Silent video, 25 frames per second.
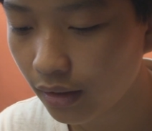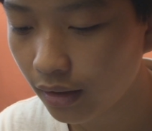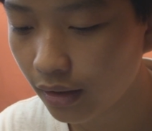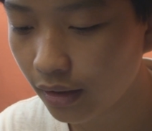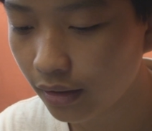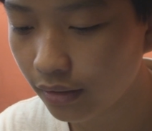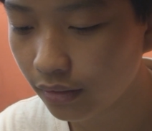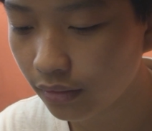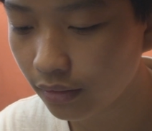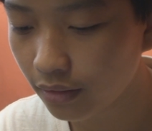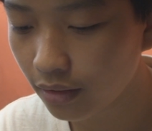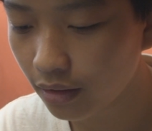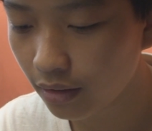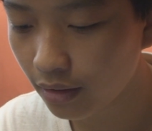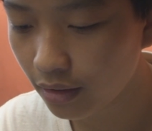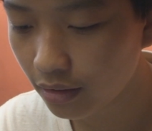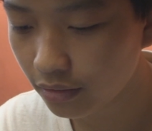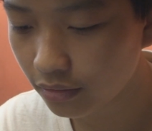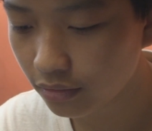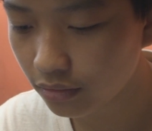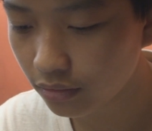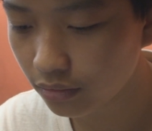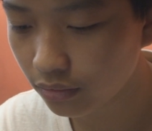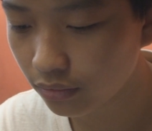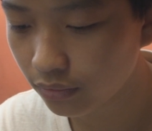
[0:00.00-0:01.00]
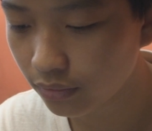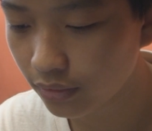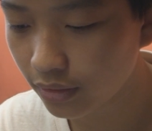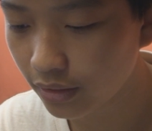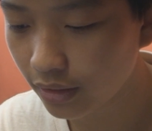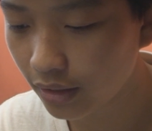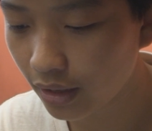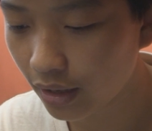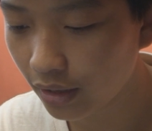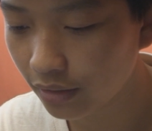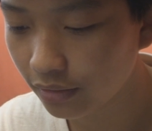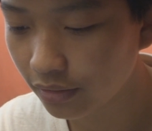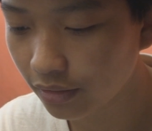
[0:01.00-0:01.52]
and so
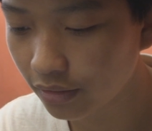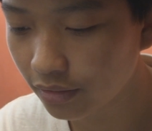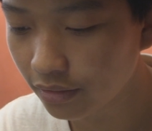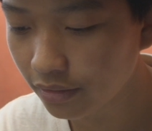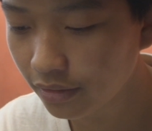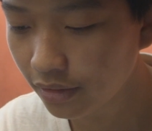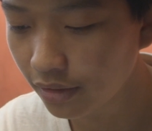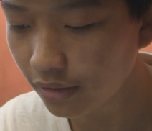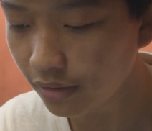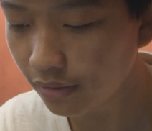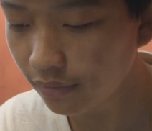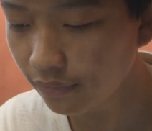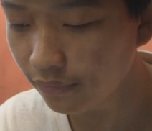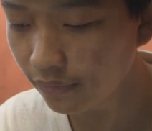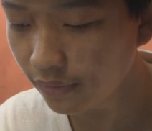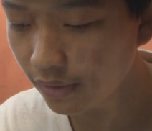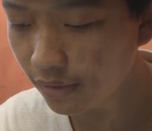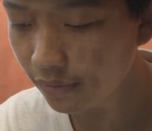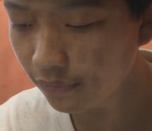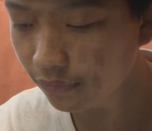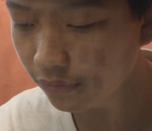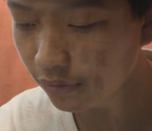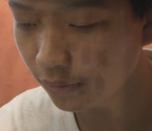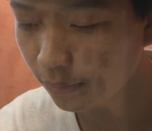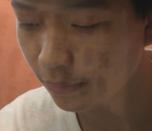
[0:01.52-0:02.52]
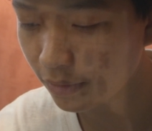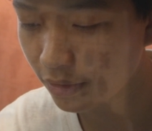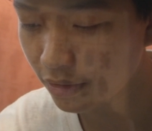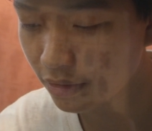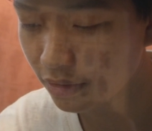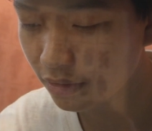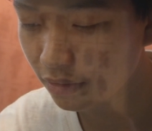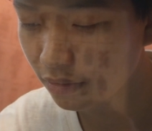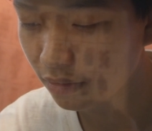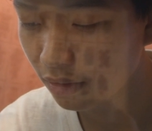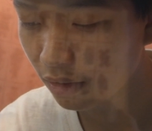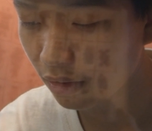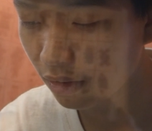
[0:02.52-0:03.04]
he asked his native
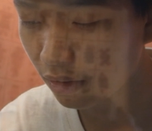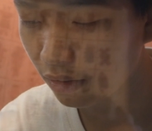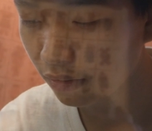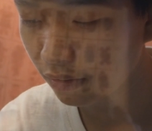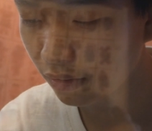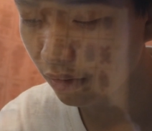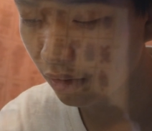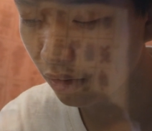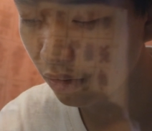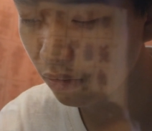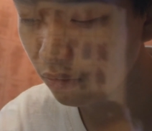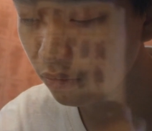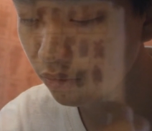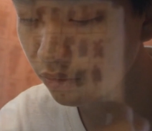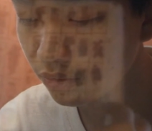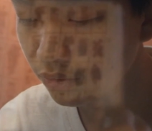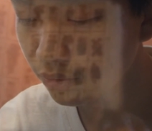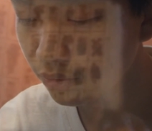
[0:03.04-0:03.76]
informants on how